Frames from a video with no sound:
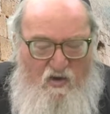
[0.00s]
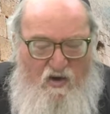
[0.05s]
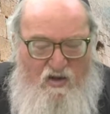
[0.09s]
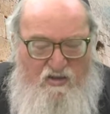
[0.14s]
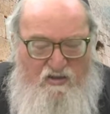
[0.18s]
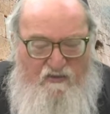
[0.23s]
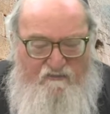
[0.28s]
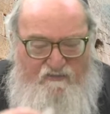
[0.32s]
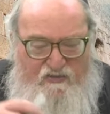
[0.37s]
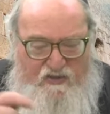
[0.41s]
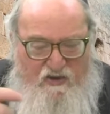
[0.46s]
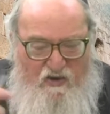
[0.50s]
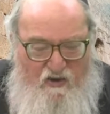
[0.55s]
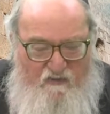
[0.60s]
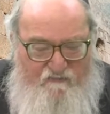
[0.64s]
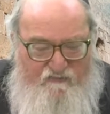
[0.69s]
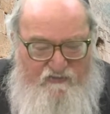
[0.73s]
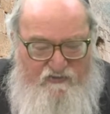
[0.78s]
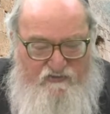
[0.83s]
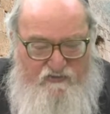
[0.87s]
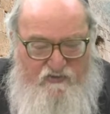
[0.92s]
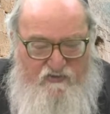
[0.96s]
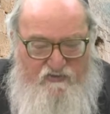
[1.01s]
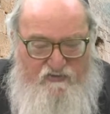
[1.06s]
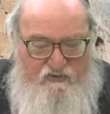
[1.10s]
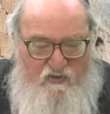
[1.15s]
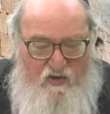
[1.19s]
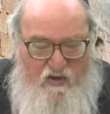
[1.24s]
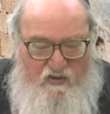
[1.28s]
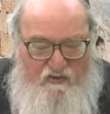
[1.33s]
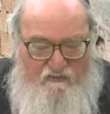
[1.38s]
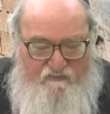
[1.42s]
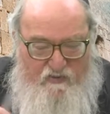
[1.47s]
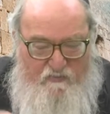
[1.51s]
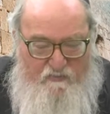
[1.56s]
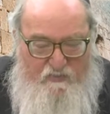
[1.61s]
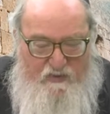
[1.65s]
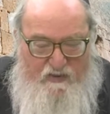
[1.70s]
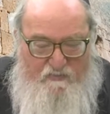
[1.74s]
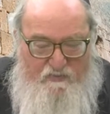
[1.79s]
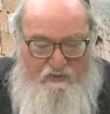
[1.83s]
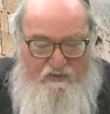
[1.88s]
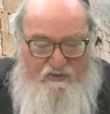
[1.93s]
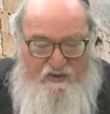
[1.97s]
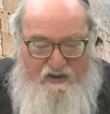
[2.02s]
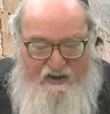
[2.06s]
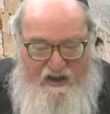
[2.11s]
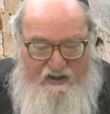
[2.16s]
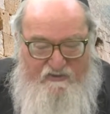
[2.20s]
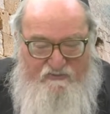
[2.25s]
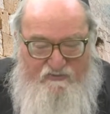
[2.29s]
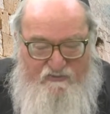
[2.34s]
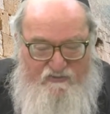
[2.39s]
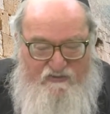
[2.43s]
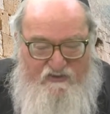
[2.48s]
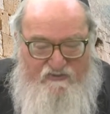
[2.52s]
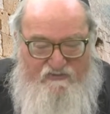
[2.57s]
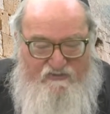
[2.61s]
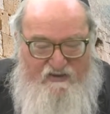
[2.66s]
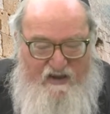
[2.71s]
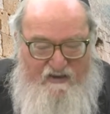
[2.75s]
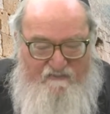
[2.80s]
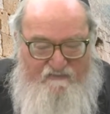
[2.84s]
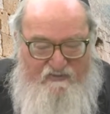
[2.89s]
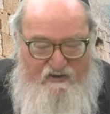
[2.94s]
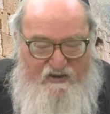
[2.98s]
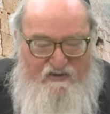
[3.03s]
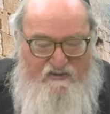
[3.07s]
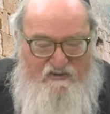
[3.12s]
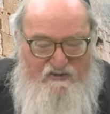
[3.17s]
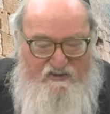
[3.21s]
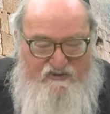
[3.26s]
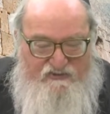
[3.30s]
All of the officers and all of the people that entered this covenant,